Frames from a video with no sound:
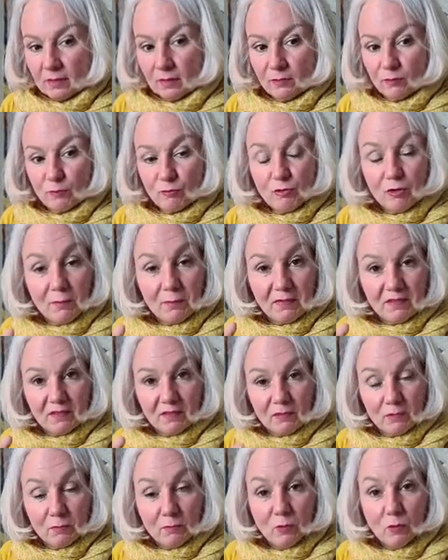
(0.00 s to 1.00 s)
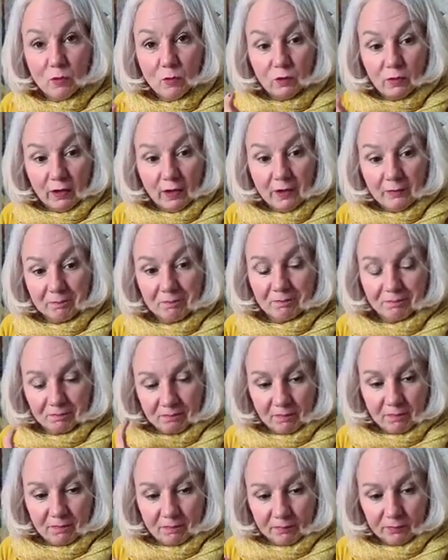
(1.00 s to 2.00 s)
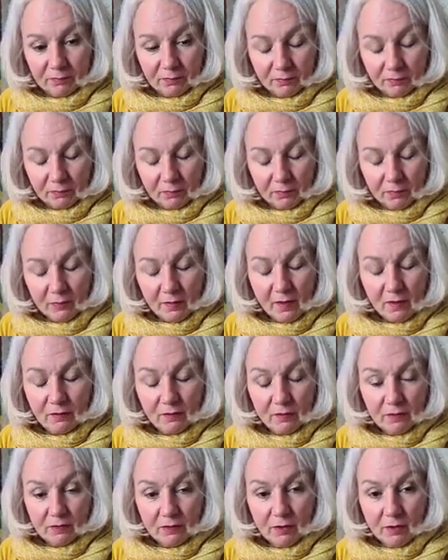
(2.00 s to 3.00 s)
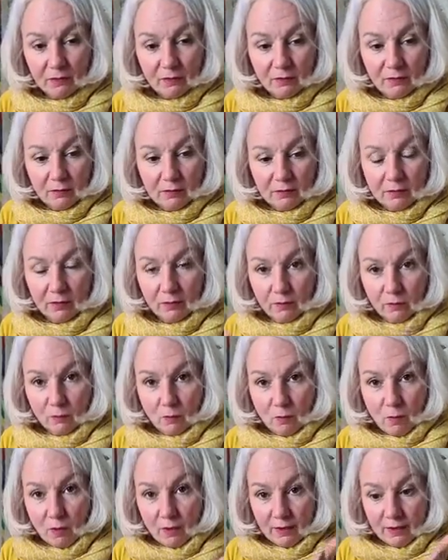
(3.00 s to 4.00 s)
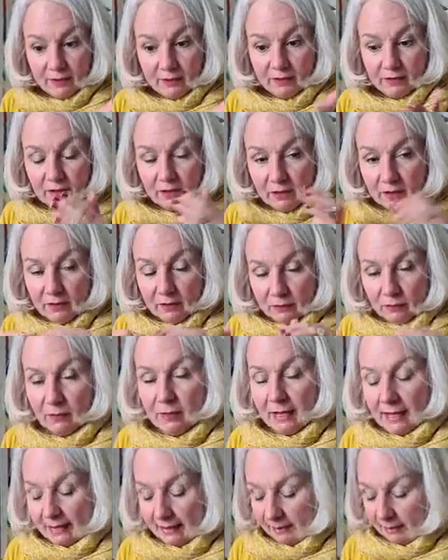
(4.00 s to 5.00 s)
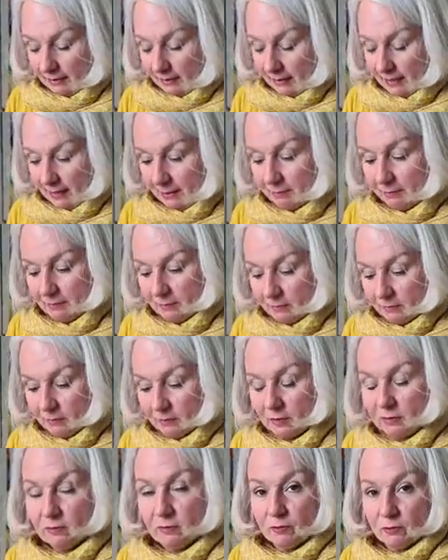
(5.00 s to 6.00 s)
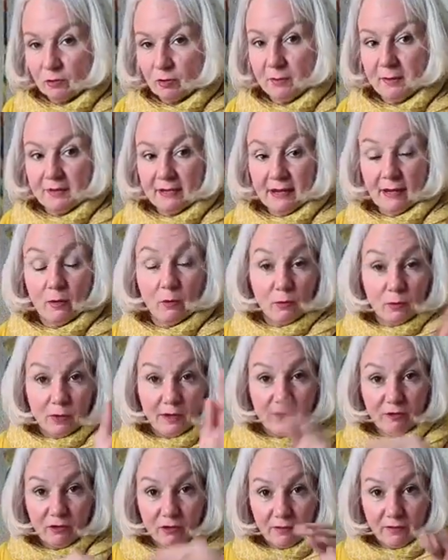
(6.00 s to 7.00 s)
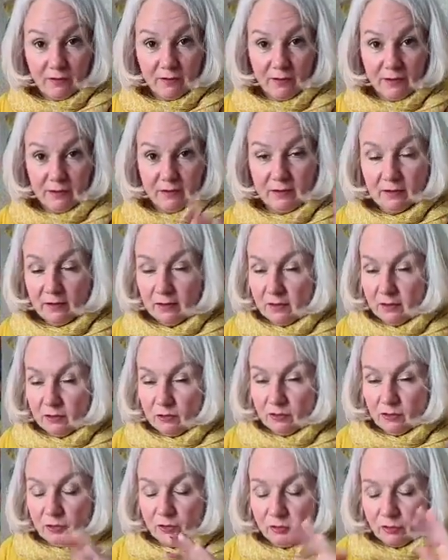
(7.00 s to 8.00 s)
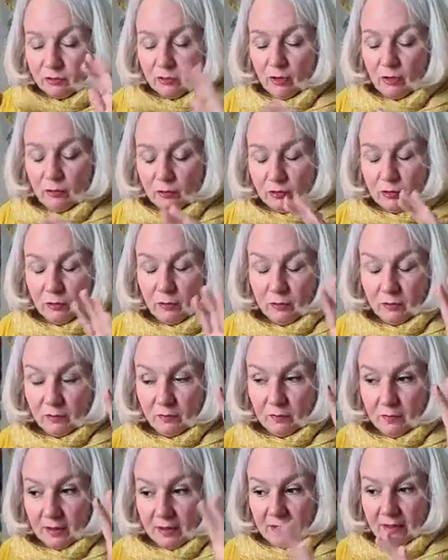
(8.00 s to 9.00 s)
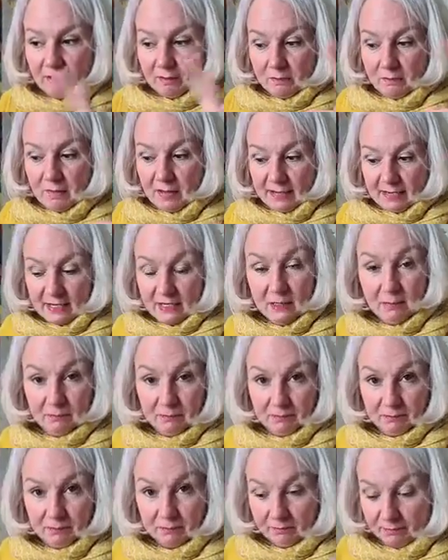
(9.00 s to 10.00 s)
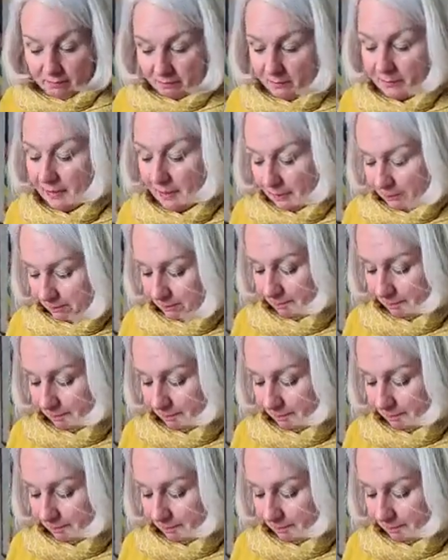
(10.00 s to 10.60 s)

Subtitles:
strips smaller, so not so wide, you can trim it down. Or like John said, just don't do as many. Yeah.